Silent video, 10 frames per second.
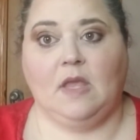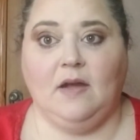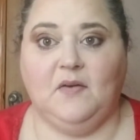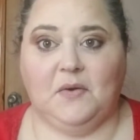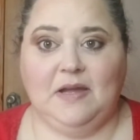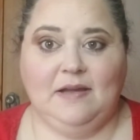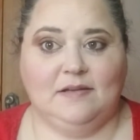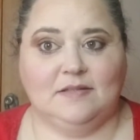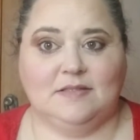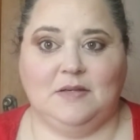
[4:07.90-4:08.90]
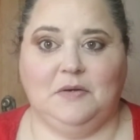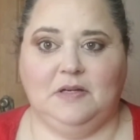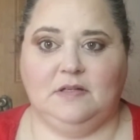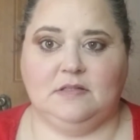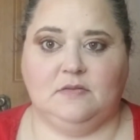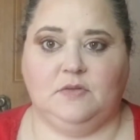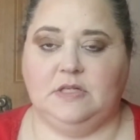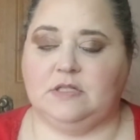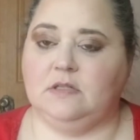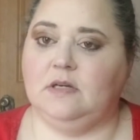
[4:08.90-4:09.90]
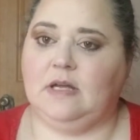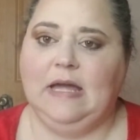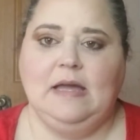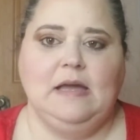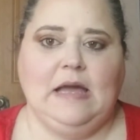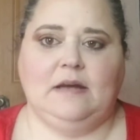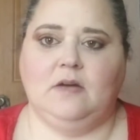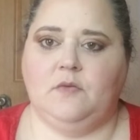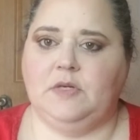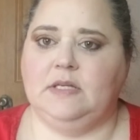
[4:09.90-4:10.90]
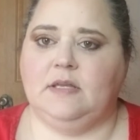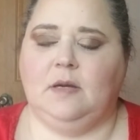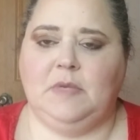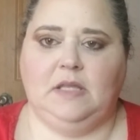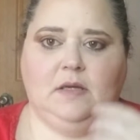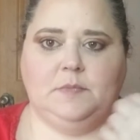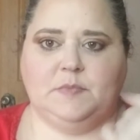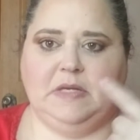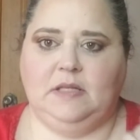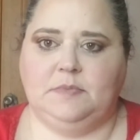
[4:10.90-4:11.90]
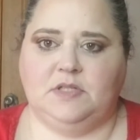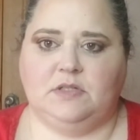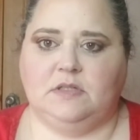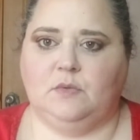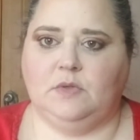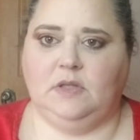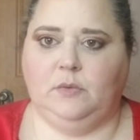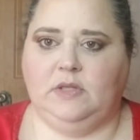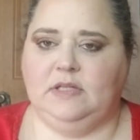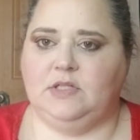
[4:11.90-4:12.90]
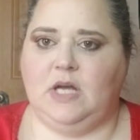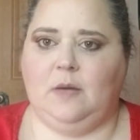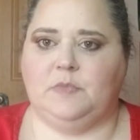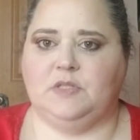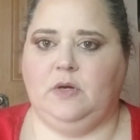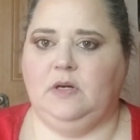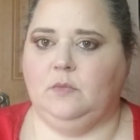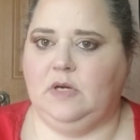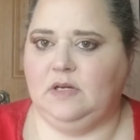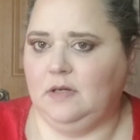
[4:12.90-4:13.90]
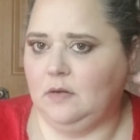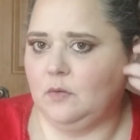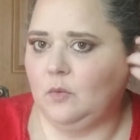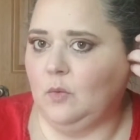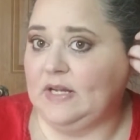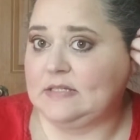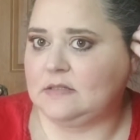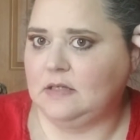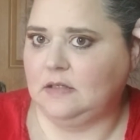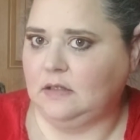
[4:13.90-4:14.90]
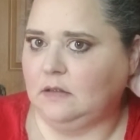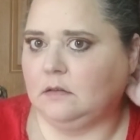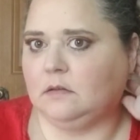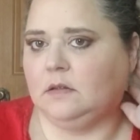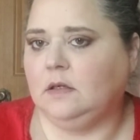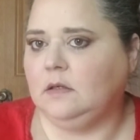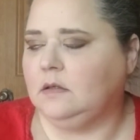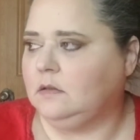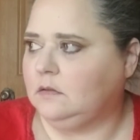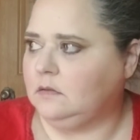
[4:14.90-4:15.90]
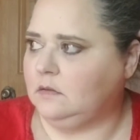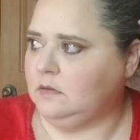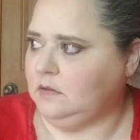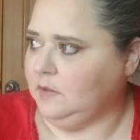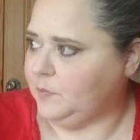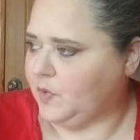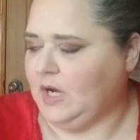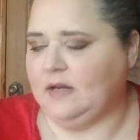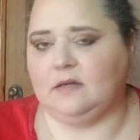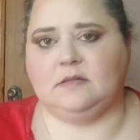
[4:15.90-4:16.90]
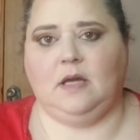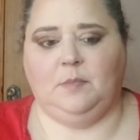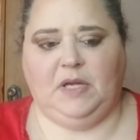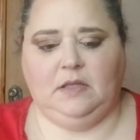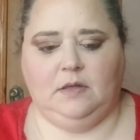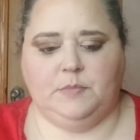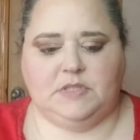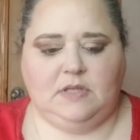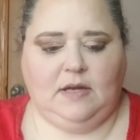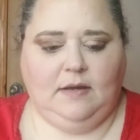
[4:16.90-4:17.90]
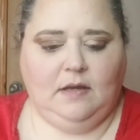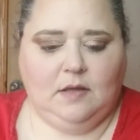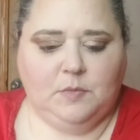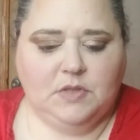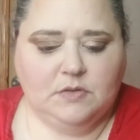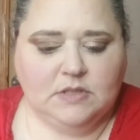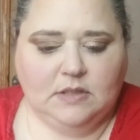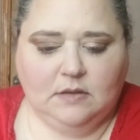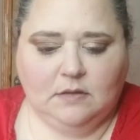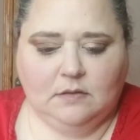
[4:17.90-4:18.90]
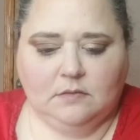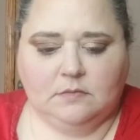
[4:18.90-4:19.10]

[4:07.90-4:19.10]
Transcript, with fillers: Okay, so here is the finished look. I don't have anything on my lips. My lips are still really, really chapped, so I don't wanna waste any lip products on my lips. I am using